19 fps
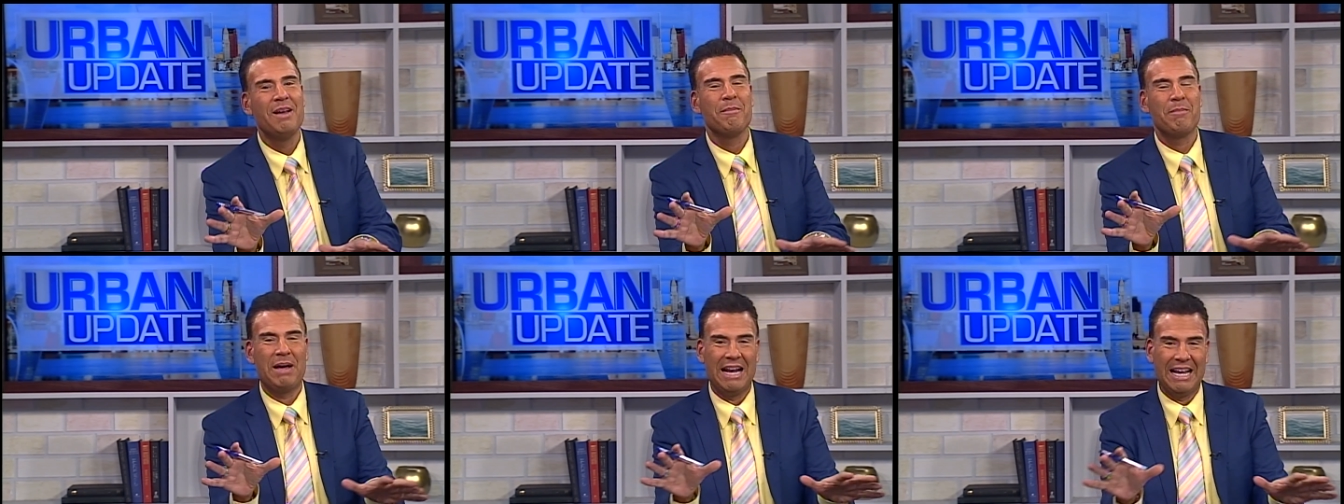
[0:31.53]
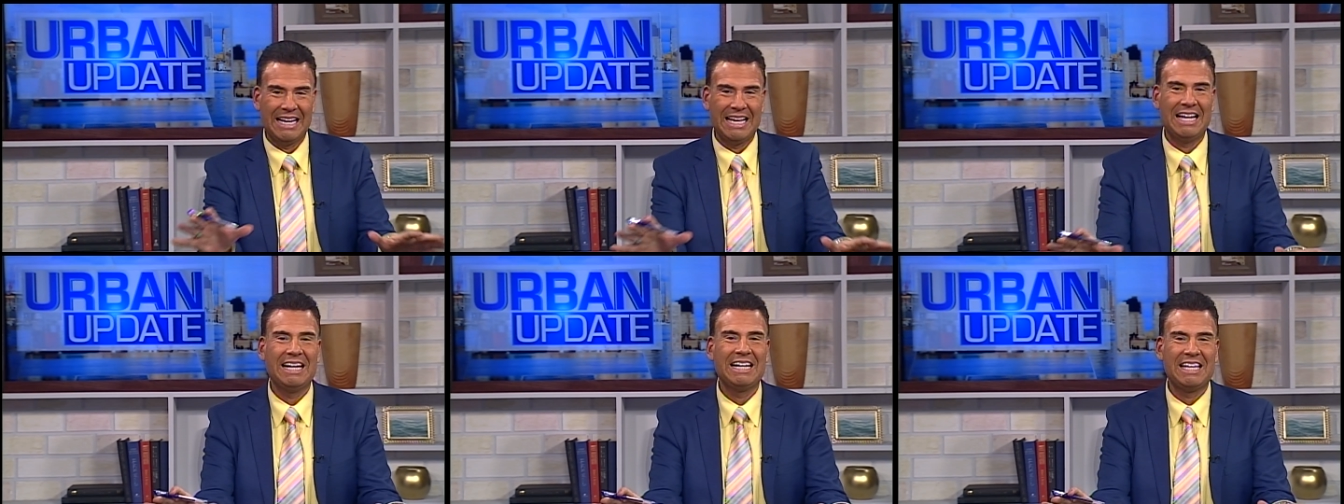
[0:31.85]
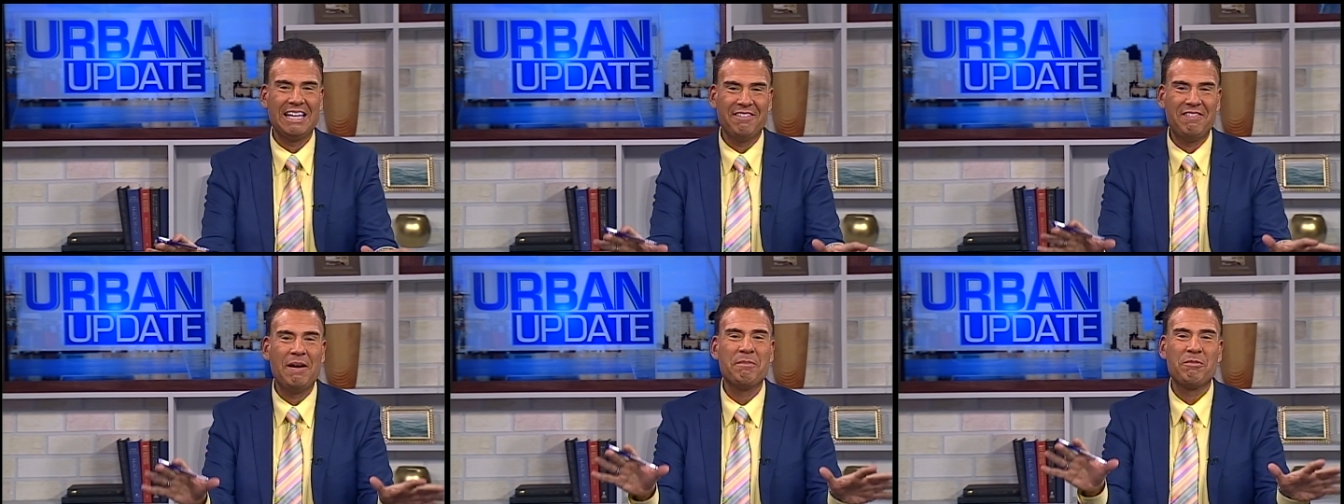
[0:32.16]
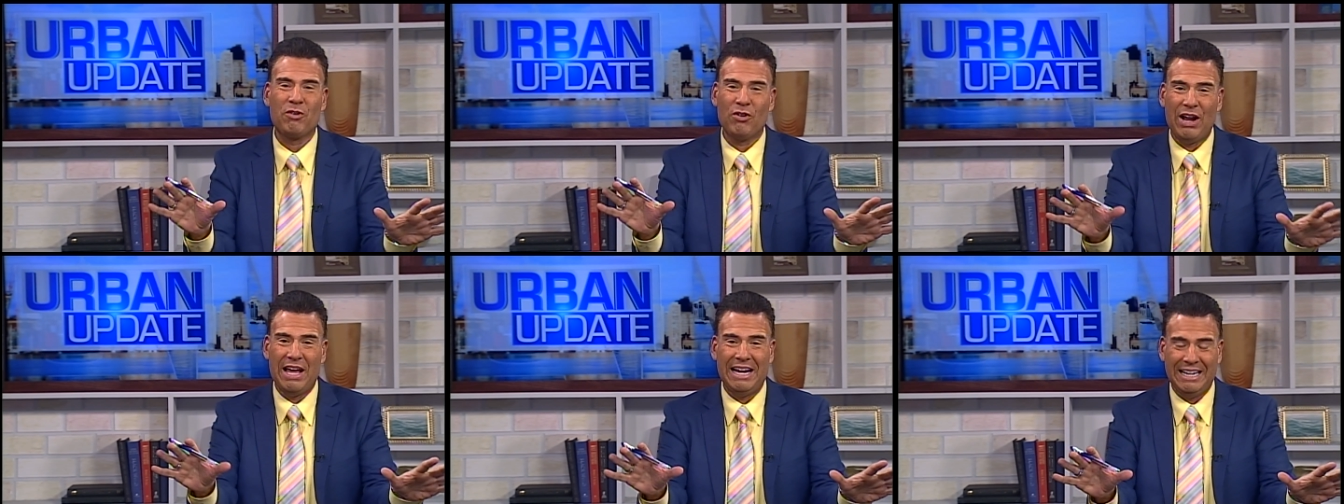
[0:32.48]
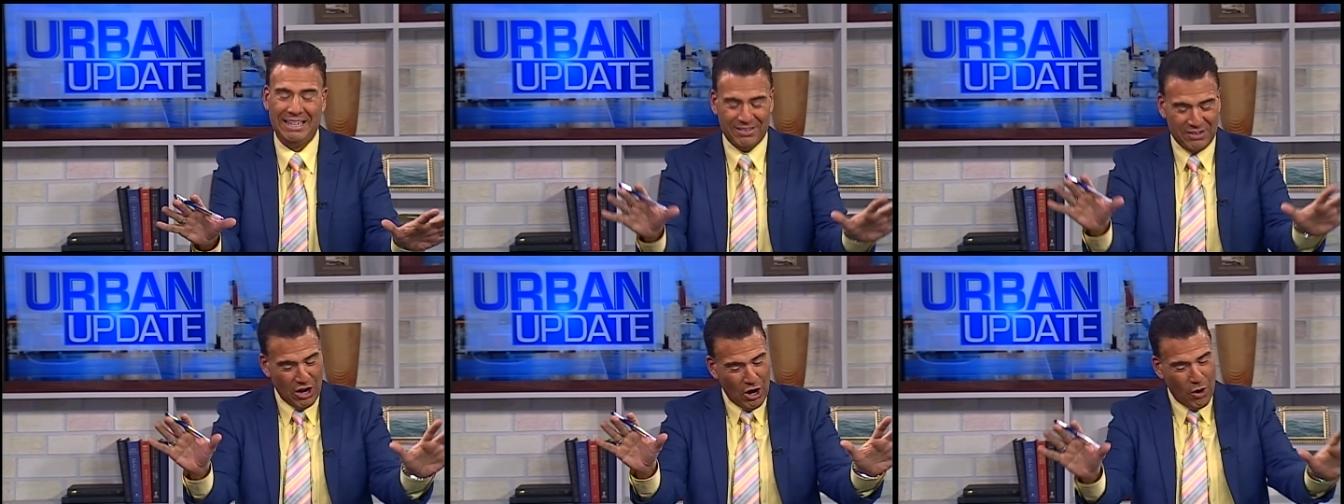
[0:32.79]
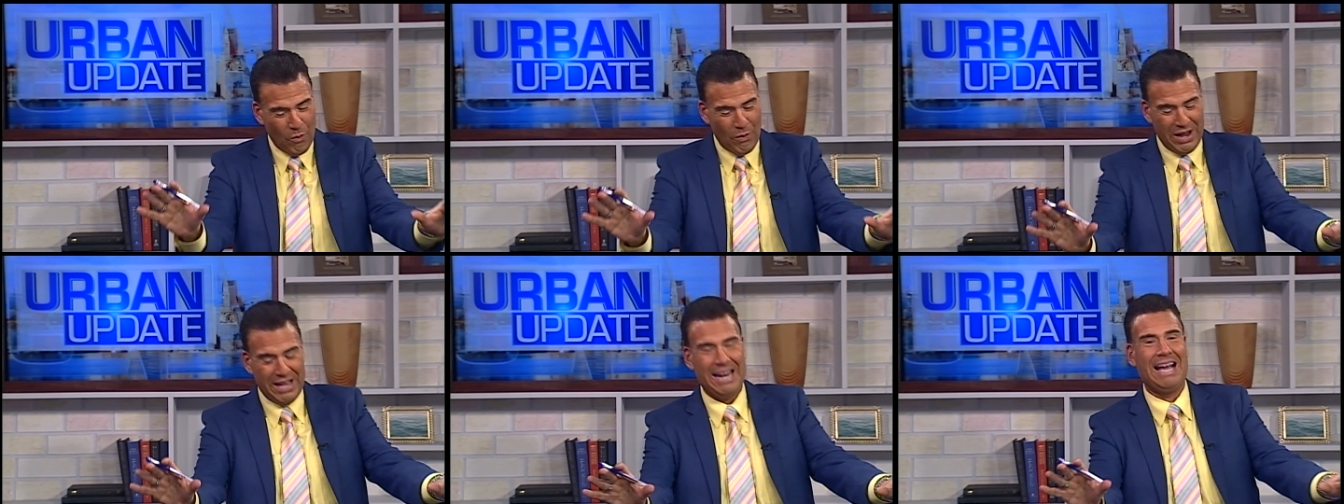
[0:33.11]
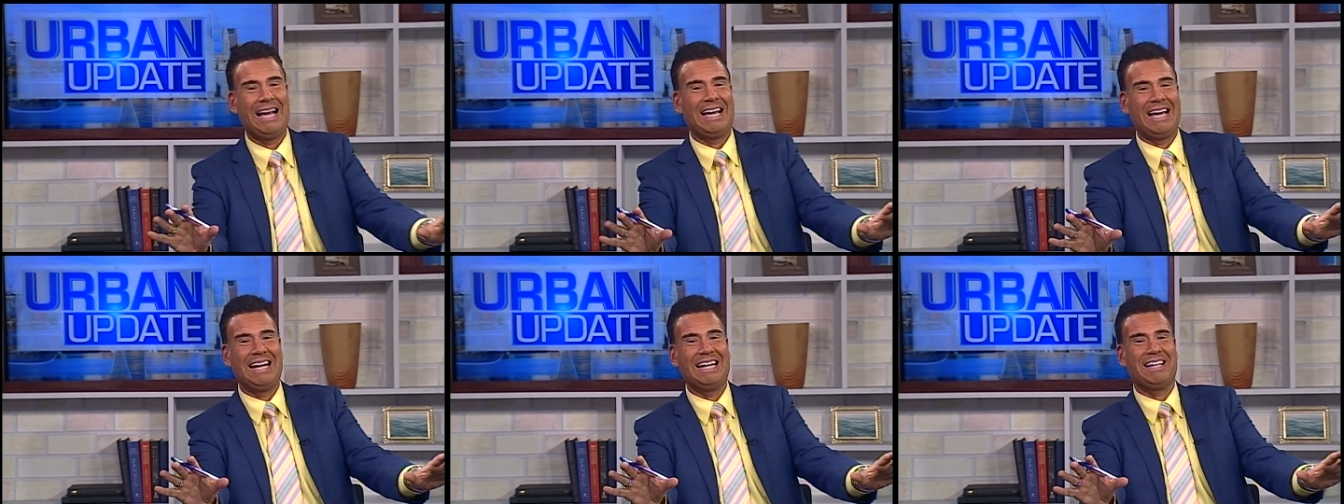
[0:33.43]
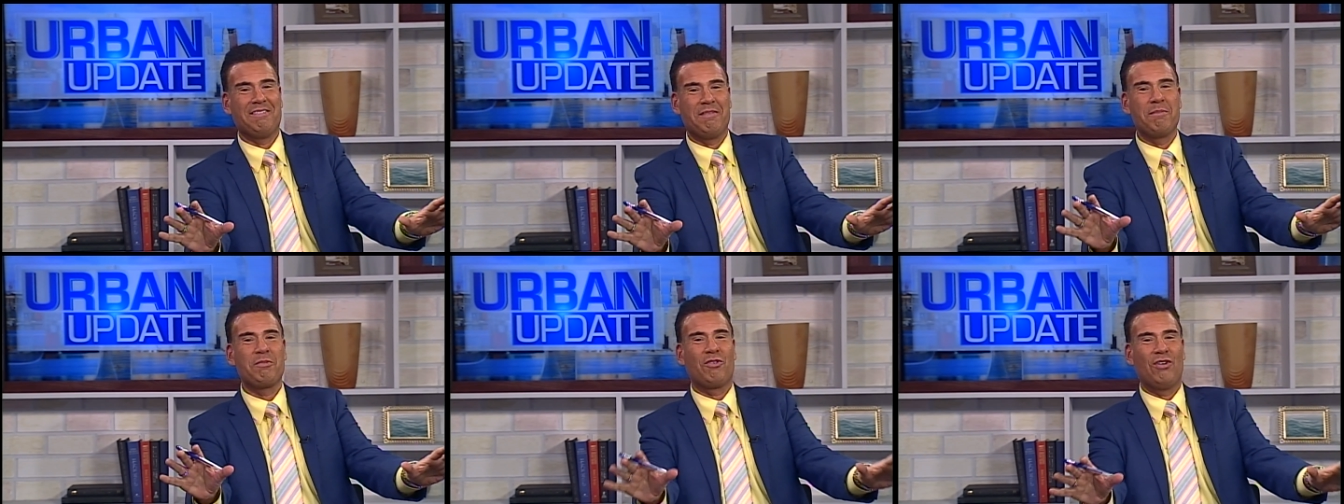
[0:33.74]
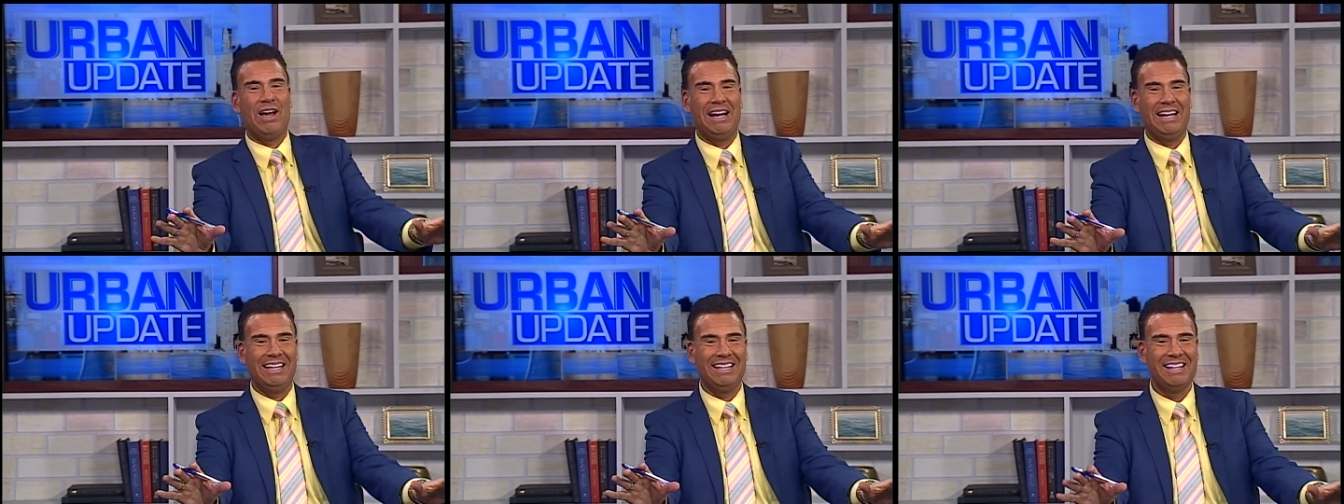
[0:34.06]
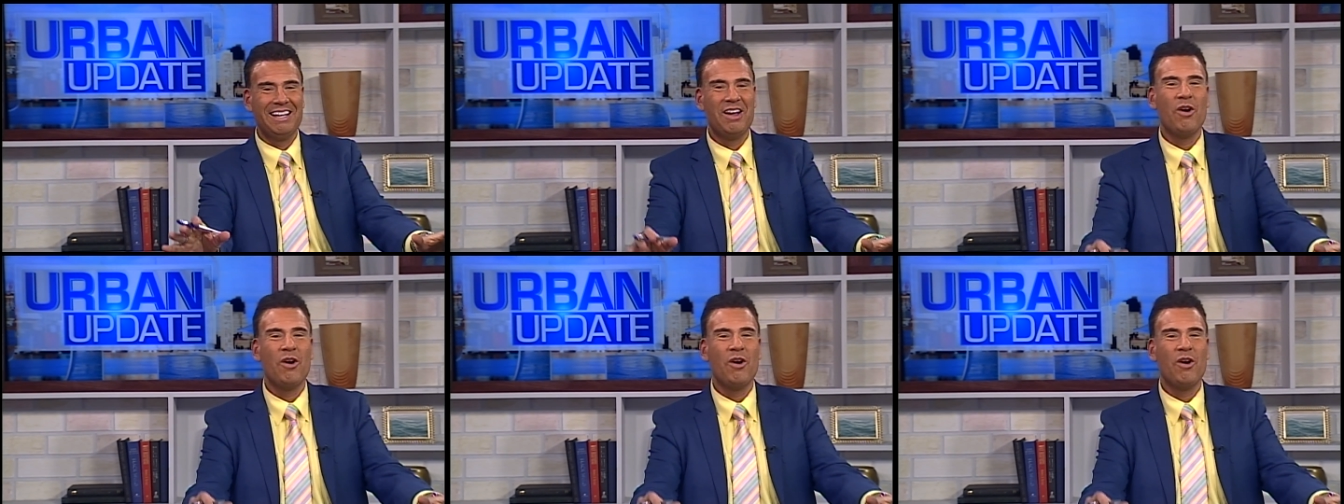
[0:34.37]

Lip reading: but I got to give him credit. No, wait, I got to give him credit.